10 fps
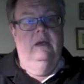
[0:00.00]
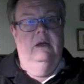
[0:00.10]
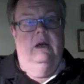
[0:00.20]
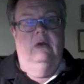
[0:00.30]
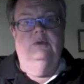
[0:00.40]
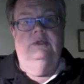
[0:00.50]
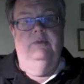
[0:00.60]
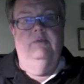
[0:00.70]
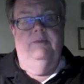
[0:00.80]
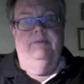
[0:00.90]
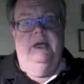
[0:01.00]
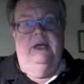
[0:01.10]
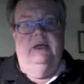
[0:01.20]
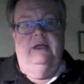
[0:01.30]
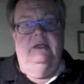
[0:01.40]
I was in
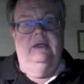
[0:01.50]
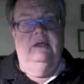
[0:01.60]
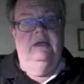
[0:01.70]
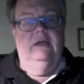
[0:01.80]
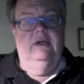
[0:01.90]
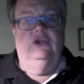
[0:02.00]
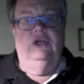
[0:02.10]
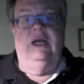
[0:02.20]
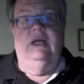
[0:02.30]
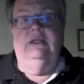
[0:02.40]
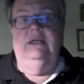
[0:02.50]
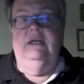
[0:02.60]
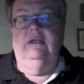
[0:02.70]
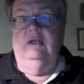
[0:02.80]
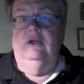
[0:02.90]
Mumbai at the
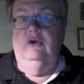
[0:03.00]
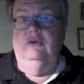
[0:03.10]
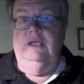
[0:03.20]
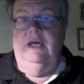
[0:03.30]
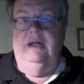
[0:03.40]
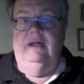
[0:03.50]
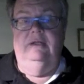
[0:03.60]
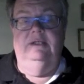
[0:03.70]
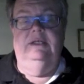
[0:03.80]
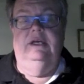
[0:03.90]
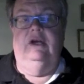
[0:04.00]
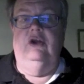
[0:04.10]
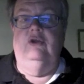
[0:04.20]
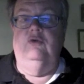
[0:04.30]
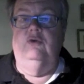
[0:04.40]
Intercontinental Hotel, sitting
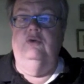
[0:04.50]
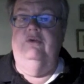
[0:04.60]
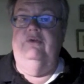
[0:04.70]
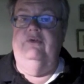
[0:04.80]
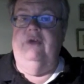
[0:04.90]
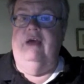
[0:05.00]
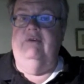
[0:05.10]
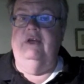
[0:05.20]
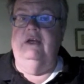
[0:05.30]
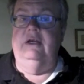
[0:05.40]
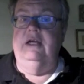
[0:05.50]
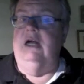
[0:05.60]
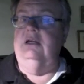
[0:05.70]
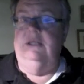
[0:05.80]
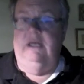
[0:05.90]
on the roof having a
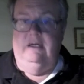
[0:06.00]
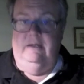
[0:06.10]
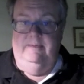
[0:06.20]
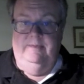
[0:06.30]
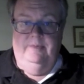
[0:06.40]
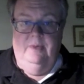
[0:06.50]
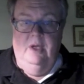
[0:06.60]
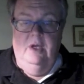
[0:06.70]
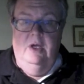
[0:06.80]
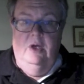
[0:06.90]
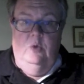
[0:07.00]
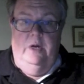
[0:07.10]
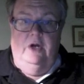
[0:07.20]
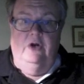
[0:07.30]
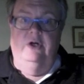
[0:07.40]
cocktail,
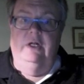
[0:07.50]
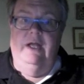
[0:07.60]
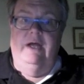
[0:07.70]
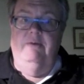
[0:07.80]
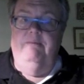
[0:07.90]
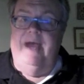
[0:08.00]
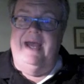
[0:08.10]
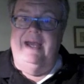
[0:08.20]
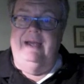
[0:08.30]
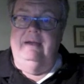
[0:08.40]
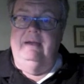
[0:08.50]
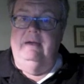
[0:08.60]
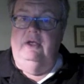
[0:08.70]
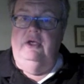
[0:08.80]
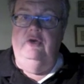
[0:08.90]
when I heard a loud bang,
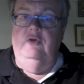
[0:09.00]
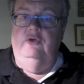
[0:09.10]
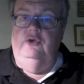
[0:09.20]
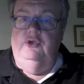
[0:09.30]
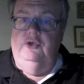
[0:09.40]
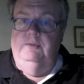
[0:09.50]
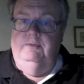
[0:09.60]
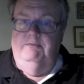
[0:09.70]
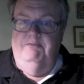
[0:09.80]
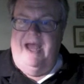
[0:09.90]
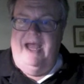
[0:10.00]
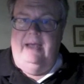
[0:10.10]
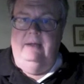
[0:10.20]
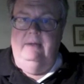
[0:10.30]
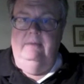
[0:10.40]
a huge bang.